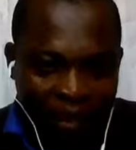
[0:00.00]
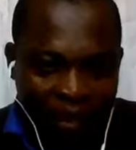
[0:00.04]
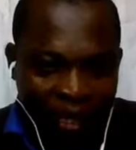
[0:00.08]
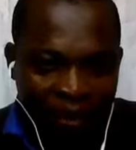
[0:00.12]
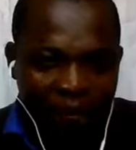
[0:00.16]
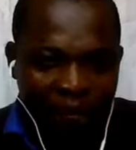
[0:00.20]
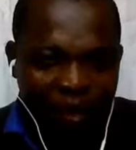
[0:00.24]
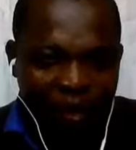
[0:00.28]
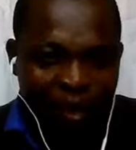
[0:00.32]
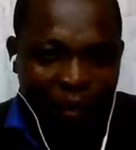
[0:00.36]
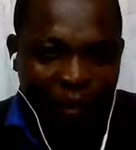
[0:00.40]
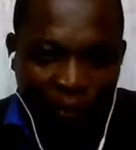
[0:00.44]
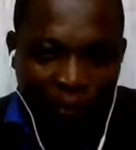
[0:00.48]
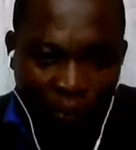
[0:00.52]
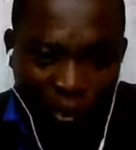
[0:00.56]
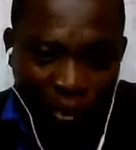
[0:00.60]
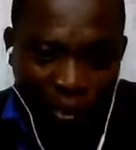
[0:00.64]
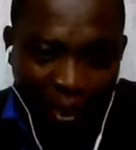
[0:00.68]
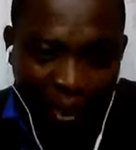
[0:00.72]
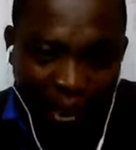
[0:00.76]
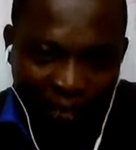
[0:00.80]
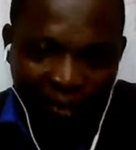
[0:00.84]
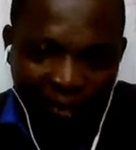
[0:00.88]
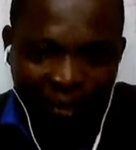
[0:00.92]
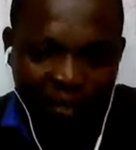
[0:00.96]
becomes
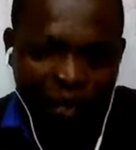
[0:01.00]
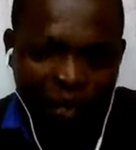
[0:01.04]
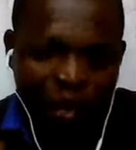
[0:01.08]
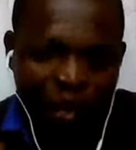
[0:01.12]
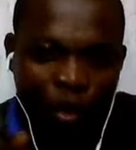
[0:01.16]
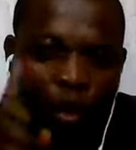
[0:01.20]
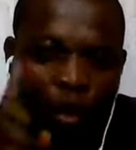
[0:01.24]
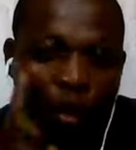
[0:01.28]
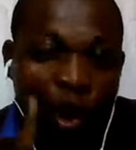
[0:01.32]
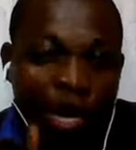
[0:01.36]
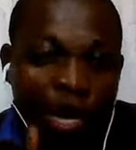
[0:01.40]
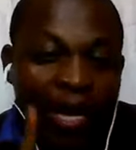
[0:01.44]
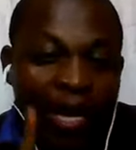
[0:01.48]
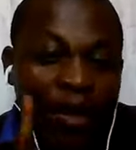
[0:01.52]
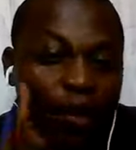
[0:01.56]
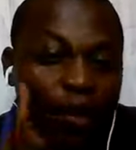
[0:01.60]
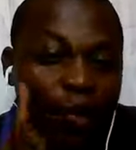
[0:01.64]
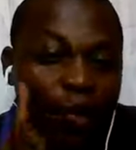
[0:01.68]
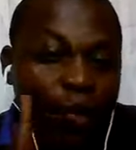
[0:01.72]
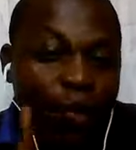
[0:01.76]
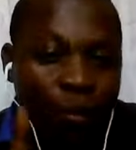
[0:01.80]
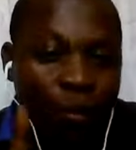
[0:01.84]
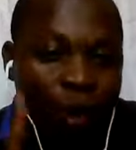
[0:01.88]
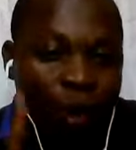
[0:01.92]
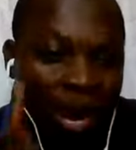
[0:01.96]
possible
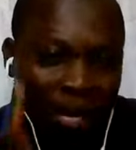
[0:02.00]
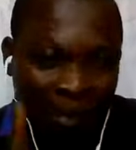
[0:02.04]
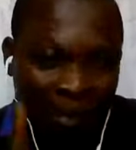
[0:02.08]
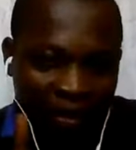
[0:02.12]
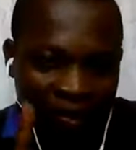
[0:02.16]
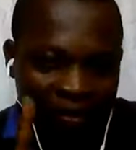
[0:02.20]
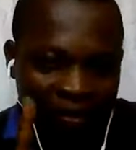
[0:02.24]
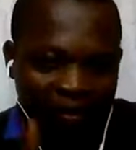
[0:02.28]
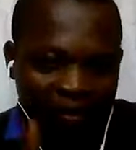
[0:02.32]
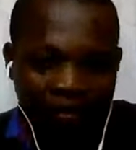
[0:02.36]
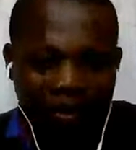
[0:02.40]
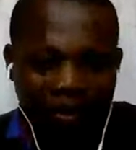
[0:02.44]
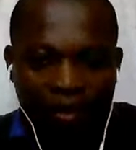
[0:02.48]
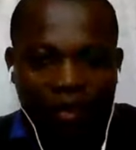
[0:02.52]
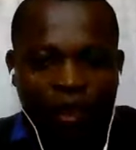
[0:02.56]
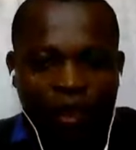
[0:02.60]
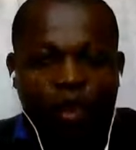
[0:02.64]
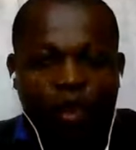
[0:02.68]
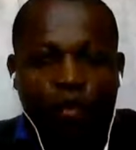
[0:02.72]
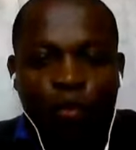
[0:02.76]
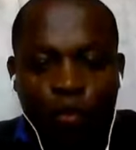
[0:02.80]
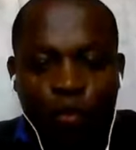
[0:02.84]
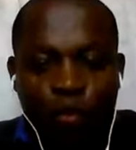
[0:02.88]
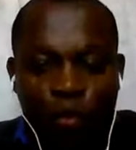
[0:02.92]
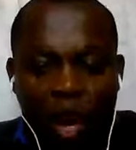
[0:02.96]
only when
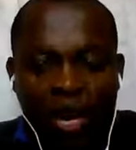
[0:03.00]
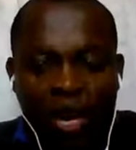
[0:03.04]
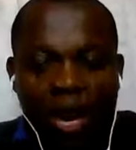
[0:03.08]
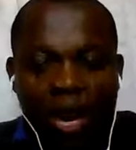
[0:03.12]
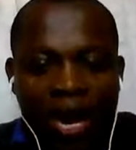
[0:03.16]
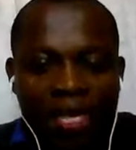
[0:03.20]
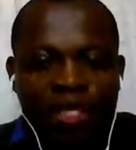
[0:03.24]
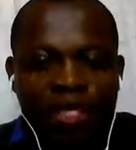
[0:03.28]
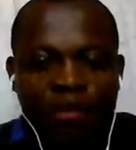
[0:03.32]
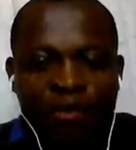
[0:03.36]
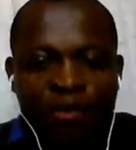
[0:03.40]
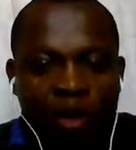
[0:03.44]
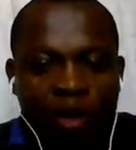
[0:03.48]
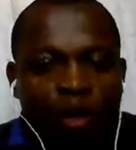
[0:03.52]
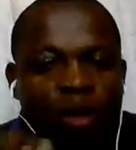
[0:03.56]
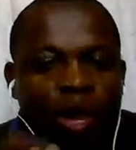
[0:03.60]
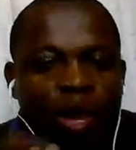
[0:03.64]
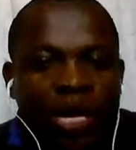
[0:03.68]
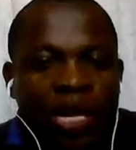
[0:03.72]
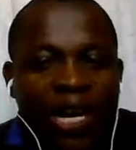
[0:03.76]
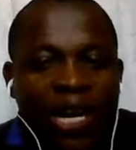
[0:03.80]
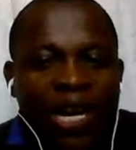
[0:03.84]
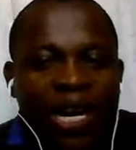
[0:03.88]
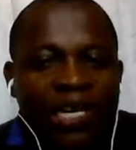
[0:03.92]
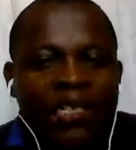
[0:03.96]
one has
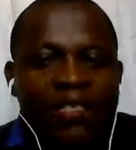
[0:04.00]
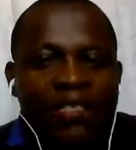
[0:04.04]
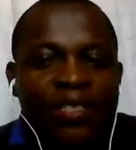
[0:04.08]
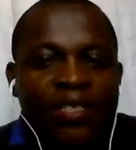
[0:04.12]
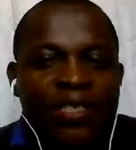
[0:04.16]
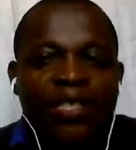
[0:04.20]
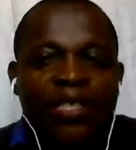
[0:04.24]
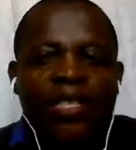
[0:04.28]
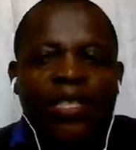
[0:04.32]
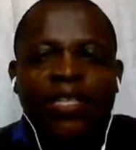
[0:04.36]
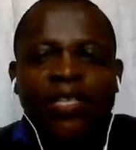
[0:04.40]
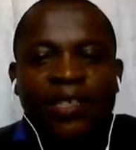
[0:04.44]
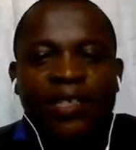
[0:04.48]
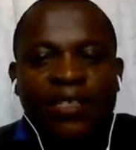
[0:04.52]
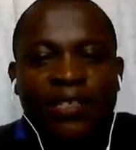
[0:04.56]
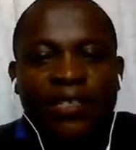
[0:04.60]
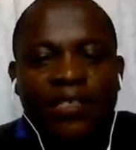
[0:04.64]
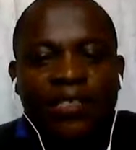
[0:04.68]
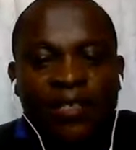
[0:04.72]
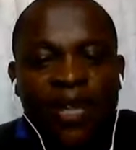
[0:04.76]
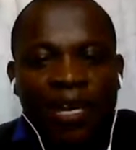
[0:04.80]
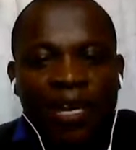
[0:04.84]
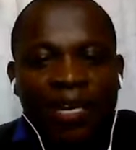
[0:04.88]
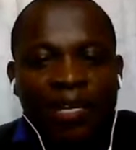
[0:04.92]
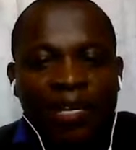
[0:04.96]
recognized
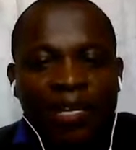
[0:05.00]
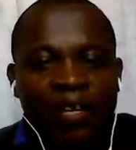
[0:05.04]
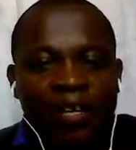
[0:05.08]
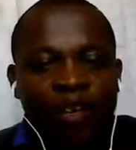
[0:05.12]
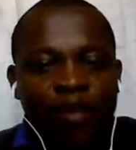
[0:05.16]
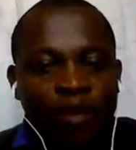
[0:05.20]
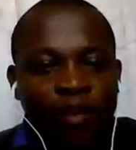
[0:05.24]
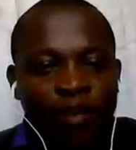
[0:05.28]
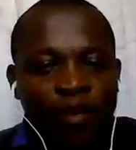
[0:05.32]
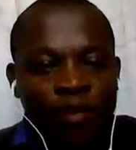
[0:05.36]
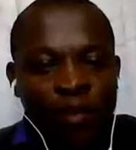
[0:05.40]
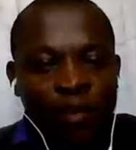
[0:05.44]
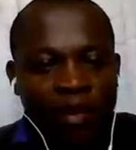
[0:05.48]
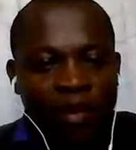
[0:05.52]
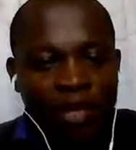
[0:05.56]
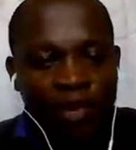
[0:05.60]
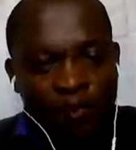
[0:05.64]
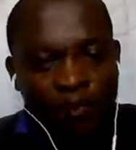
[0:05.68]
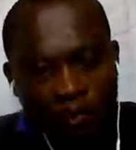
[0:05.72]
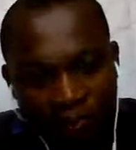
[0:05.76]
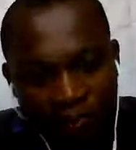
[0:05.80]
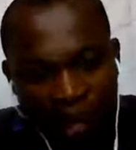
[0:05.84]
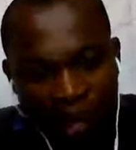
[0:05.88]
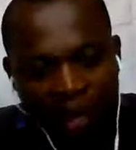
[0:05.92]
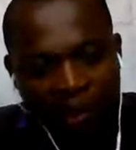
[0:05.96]
standing on
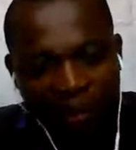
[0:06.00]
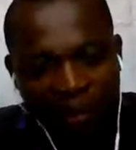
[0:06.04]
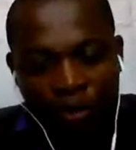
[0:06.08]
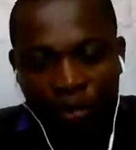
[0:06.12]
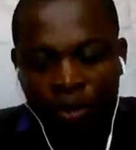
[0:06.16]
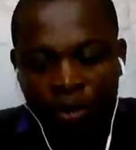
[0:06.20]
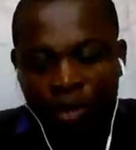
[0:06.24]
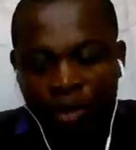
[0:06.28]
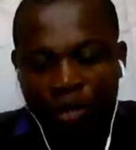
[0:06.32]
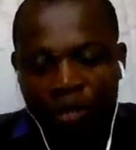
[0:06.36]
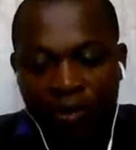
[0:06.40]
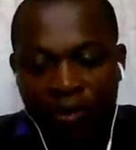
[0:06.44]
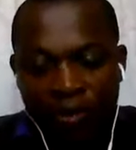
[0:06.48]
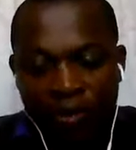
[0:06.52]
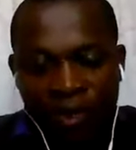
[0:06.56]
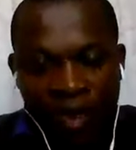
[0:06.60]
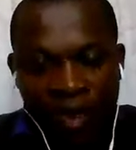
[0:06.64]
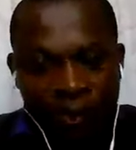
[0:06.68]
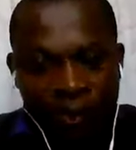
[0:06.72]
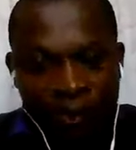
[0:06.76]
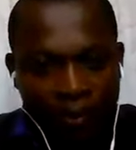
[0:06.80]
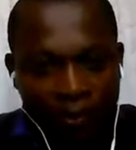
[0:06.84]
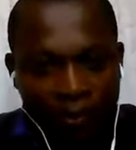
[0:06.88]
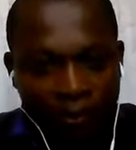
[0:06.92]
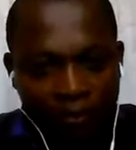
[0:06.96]
that particular
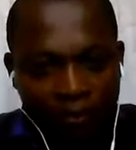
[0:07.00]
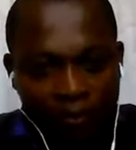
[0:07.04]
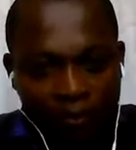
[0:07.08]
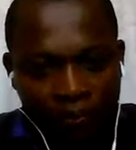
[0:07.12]
step.